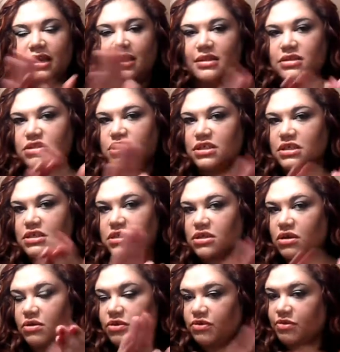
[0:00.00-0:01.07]
and
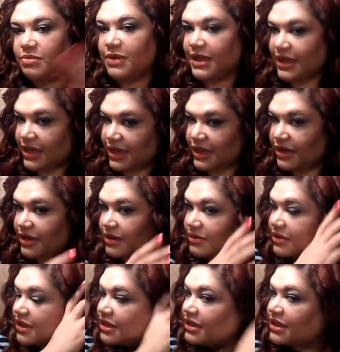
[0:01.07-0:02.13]
just go through my
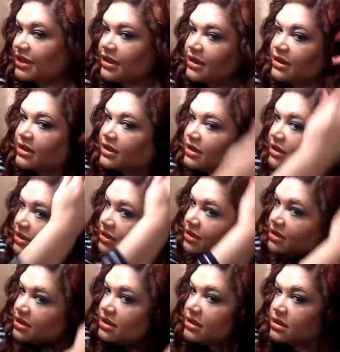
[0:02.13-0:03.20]
hair with it.
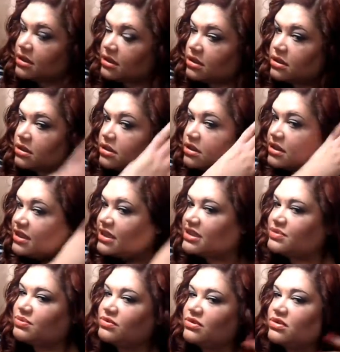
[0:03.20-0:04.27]

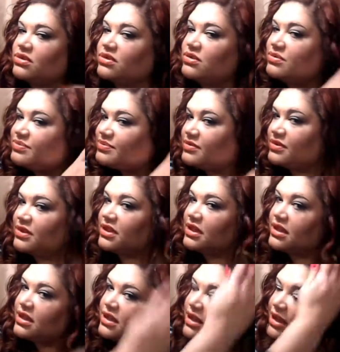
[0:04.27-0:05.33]
This will
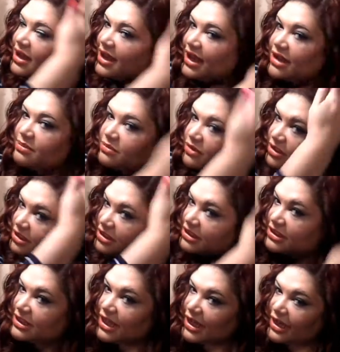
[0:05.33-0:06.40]
add more
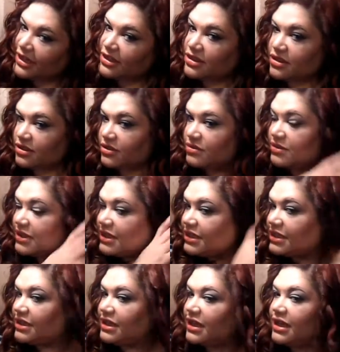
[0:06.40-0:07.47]
shine to
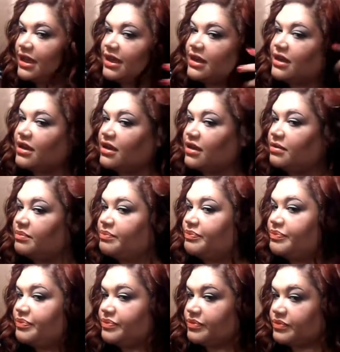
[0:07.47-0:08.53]
it,
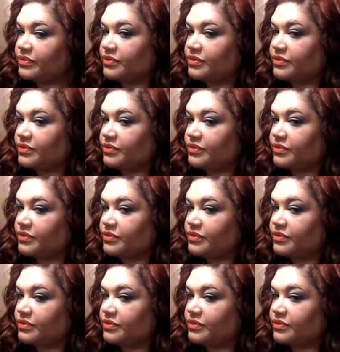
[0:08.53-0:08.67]
and